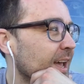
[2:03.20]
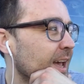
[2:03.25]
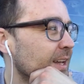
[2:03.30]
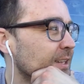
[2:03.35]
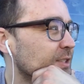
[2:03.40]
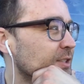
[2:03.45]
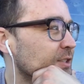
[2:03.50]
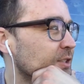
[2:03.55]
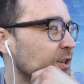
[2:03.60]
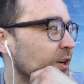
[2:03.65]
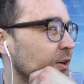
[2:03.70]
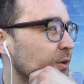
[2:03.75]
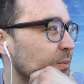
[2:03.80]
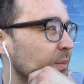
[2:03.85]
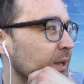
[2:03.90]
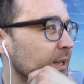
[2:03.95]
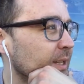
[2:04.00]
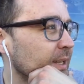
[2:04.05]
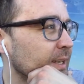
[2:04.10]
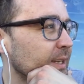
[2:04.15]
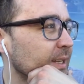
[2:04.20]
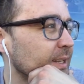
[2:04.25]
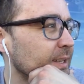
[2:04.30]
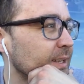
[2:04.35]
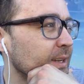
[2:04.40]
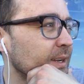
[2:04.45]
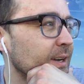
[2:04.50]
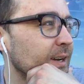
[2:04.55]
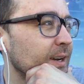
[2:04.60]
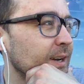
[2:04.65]
and start making it
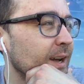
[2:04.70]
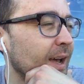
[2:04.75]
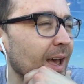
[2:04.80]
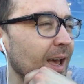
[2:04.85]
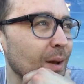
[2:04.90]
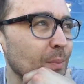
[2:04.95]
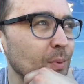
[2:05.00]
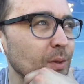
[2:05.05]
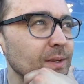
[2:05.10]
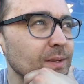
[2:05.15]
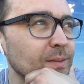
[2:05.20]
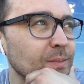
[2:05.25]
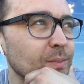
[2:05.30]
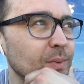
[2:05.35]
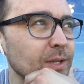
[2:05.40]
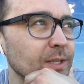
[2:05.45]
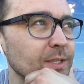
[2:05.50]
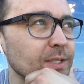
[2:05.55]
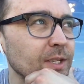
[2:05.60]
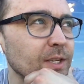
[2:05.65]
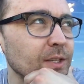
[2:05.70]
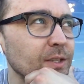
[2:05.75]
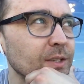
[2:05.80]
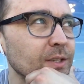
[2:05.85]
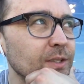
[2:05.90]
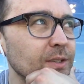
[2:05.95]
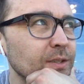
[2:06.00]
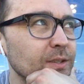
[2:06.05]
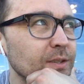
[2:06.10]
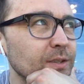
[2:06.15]
uh, happen. Basically,
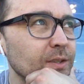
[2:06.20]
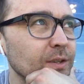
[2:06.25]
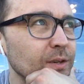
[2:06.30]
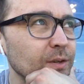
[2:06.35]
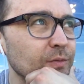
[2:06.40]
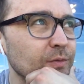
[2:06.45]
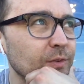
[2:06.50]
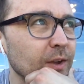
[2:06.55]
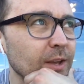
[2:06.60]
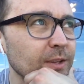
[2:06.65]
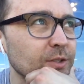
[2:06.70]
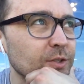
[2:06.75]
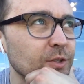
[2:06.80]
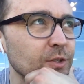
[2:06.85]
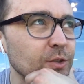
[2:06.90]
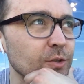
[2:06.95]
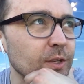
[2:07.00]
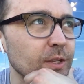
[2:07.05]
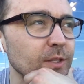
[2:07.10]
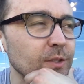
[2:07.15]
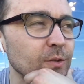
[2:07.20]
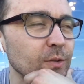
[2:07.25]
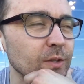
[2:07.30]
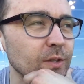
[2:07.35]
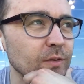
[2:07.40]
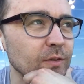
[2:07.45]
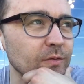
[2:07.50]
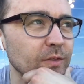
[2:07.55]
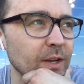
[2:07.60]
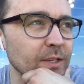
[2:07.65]
the faster you get into it,
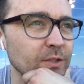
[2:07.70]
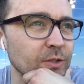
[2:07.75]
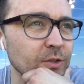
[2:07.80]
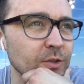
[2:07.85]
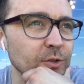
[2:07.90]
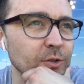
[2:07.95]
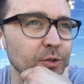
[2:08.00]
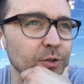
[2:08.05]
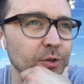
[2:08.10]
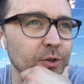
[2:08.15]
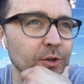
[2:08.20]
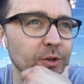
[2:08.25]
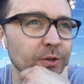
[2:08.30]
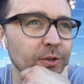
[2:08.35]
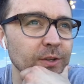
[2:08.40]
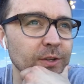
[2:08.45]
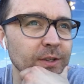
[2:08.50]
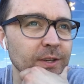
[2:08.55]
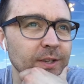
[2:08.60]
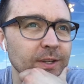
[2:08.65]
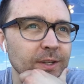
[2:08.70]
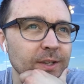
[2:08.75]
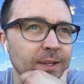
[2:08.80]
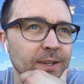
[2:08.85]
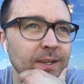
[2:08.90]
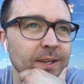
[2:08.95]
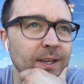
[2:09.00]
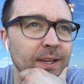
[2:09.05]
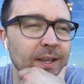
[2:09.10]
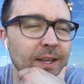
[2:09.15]
the faster you'll learn,
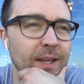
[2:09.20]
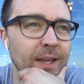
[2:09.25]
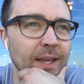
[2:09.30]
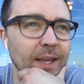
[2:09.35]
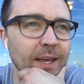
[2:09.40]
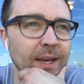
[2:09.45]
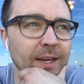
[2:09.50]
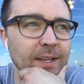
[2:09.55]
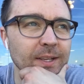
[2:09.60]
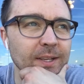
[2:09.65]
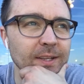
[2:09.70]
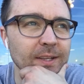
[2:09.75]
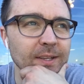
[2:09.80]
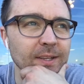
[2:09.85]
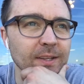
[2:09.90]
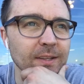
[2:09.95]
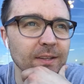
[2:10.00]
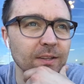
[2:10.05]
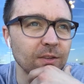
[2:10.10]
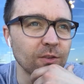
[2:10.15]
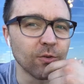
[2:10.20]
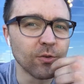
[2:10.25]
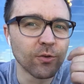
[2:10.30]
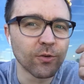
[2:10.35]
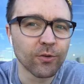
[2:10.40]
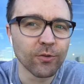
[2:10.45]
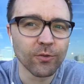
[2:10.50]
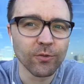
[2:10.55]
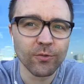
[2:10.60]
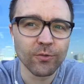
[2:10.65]
and
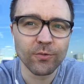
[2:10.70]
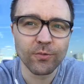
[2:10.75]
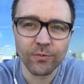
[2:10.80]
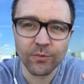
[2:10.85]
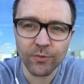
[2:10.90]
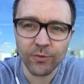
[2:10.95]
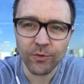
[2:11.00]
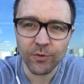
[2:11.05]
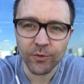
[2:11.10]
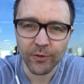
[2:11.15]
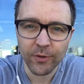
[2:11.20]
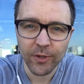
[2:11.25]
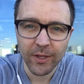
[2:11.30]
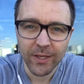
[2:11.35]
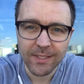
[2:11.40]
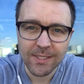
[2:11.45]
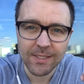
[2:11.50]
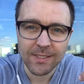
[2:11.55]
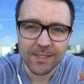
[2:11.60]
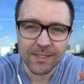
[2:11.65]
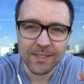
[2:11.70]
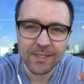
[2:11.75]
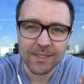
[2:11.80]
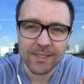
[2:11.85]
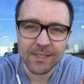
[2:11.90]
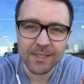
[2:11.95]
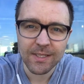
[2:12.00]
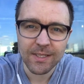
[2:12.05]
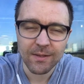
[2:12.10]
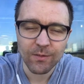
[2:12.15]
you'll learn
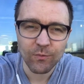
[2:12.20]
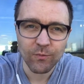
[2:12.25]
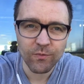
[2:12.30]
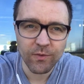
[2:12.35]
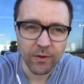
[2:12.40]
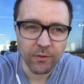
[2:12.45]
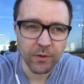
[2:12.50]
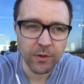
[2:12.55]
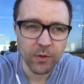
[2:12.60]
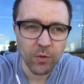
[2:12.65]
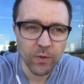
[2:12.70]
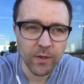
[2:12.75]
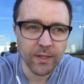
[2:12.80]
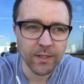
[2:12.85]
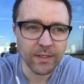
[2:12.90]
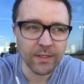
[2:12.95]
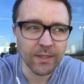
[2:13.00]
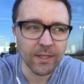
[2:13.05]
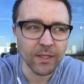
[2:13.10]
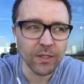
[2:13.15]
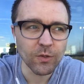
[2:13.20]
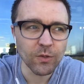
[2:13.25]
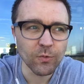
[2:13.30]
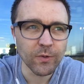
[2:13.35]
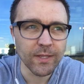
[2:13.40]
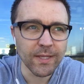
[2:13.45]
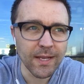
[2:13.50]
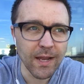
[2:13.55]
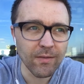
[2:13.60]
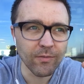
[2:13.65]
lessons very quickly that you
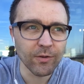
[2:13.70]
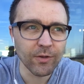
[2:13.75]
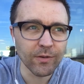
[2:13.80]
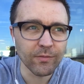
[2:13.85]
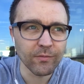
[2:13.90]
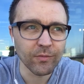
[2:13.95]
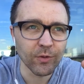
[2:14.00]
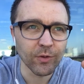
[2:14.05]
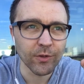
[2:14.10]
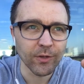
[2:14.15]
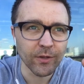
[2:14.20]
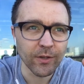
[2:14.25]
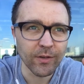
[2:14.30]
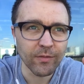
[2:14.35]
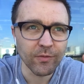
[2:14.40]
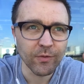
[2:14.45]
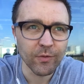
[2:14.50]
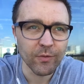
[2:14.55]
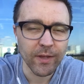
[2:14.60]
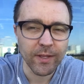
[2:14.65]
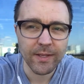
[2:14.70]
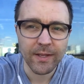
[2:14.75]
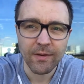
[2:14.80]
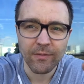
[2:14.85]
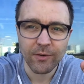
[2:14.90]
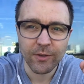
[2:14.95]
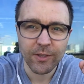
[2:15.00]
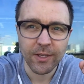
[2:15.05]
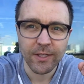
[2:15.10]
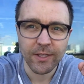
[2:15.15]
would never have learned if you had
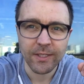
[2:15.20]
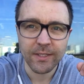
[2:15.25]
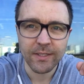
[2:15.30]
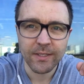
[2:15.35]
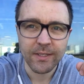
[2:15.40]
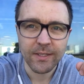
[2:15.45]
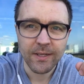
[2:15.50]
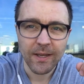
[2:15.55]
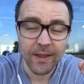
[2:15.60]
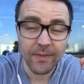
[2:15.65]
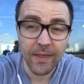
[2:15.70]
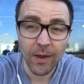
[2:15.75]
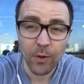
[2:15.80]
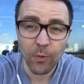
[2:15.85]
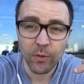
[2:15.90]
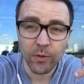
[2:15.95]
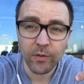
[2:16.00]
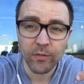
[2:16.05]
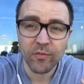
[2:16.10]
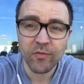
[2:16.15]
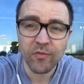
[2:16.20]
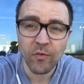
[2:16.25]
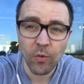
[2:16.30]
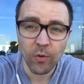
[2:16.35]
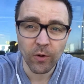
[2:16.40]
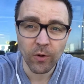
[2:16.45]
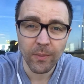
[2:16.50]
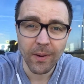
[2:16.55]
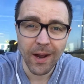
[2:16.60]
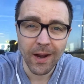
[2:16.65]
never done it and that will
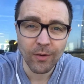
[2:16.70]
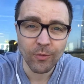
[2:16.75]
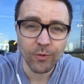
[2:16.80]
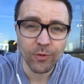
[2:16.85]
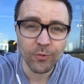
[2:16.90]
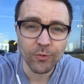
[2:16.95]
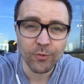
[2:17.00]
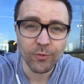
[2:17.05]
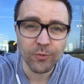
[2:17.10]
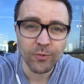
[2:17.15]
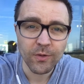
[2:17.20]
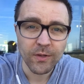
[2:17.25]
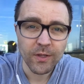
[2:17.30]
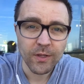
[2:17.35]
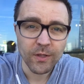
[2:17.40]
inform how you